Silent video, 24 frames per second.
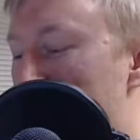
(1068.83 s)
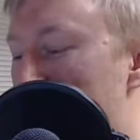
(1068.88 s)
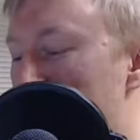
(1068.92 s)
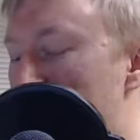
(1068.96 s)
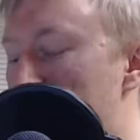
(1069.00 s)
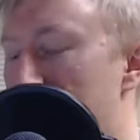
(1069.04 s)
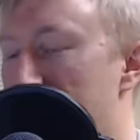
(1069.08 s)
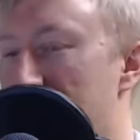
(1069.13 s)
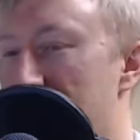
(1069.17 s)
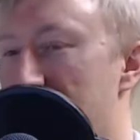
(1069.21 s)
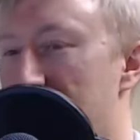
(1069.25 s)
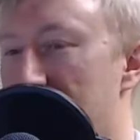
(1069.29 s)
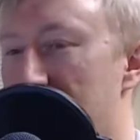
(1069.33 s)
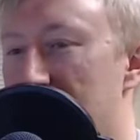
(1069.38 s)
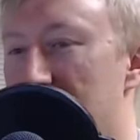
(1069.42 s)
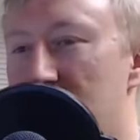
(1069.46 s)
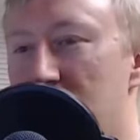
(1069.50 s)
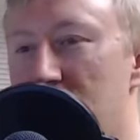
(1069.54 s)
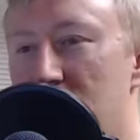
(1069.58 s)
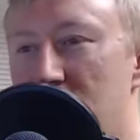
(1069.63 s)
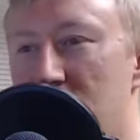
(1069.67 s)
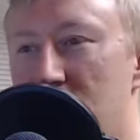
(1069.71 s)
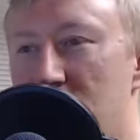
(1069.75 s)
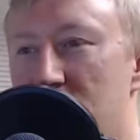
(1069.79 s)
the
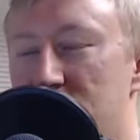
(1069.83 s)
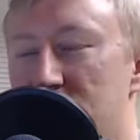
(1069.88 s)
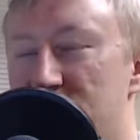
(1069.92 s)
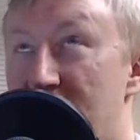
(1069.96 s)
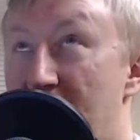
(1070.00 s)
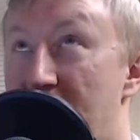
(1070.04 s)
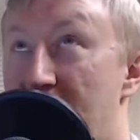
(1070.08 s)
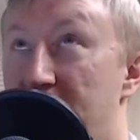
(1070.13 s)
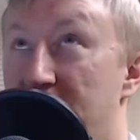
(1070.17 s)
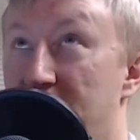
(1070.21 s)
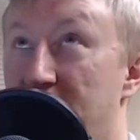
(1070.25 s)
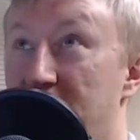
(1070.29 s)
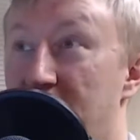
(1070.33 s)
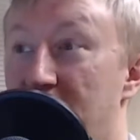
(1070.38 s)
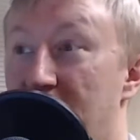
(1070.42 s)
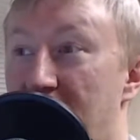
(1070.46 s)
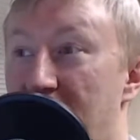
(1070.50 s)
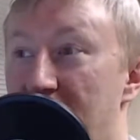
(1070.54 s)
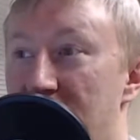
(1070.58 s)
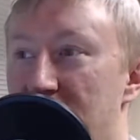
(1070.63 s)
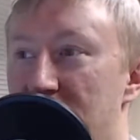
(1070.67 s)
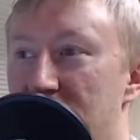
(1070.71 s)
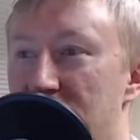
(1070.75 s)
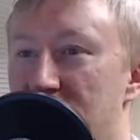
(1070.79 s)
Saturday
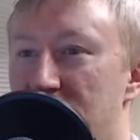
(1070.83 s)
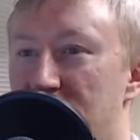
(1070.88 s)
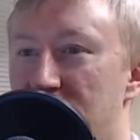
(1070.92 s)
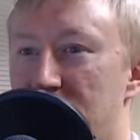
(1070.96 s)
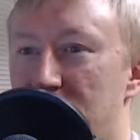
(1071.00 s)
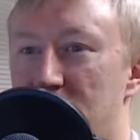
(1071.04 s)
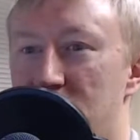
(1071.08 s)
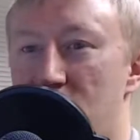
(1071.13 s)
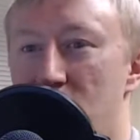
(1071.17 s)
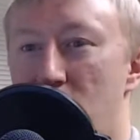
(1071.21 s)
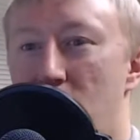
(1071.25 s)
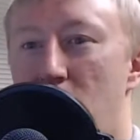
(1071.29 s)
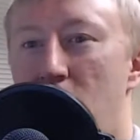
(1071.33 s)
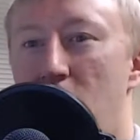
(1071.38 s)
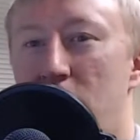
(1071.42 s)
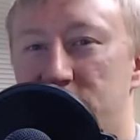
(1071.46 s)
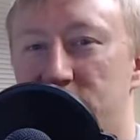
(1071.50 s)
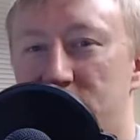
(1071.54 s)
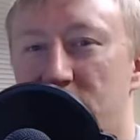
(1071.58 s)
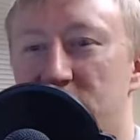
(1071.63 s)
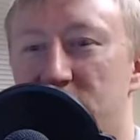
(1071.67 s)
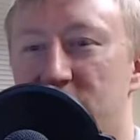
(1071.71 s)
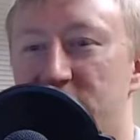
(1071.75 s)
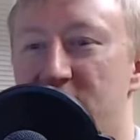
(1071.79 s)
night,
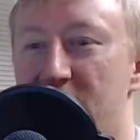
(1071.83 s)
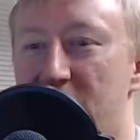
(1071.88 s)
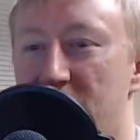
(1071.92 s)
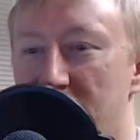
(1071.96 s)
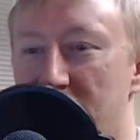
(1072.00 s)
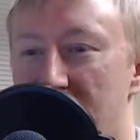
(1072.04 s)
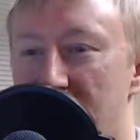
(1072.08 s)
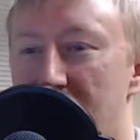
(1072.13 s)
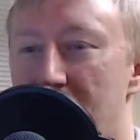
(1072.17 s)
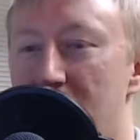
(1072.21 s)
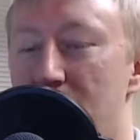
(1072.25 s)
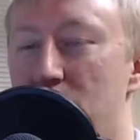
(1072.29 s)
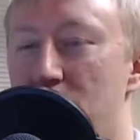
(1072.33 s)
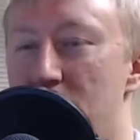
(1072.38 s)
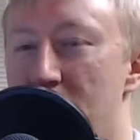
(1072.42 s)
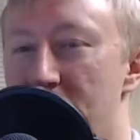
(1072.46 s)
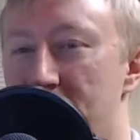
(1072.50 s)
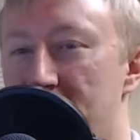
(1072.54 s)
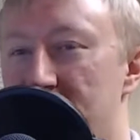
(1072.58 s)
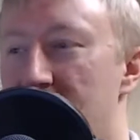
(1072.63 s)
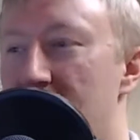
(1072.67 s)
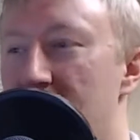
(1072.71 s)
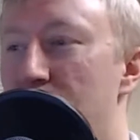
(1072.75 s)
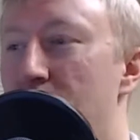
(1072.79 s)
All-Star Saturday night where
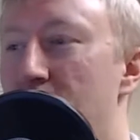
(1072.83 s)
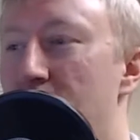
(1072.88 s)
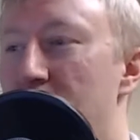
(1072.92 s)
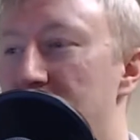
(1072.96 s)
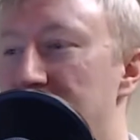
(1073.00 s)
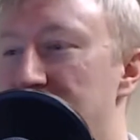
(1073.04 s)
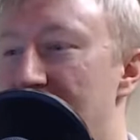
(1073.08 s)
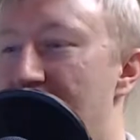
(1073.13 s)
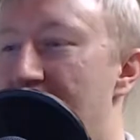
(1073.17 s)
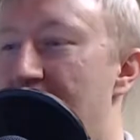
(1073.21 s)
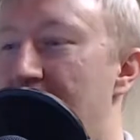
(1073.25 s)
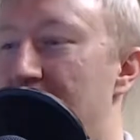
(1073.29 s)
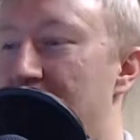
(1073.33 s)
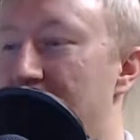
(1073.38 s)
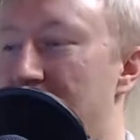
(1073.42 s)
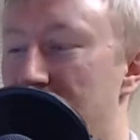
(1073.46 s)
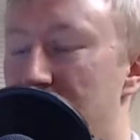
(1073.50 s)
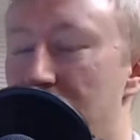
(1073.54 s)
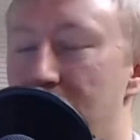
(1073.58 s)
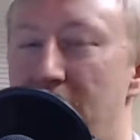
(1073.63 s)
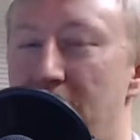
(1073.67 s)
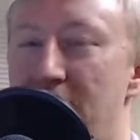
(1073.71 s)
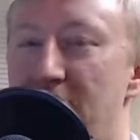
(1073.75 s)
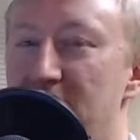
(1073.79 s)
everything went down, like
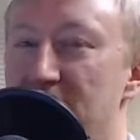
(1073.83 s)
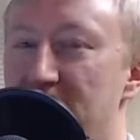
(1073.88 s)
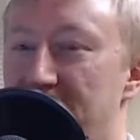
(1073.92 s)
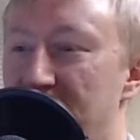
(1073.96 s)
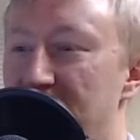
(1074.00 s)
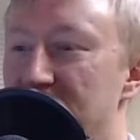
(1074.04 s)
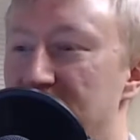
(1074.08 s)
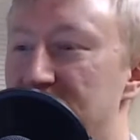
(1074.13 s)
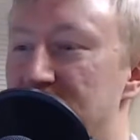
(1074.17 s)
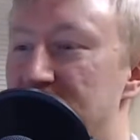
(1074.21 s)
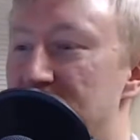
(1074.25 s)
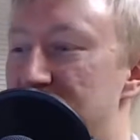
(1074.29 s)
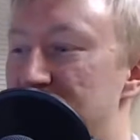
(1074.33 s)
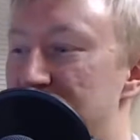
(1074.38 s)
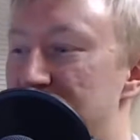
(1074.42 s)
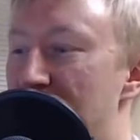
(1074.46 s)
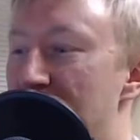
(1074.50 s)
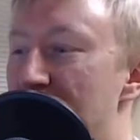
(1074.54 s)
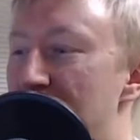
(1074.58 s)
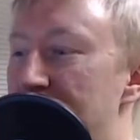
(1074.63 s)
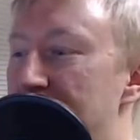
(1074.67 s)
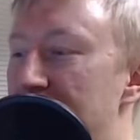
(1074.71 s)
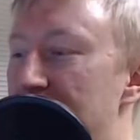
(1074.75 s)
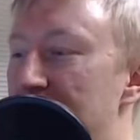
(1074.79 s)
the main events and stuff,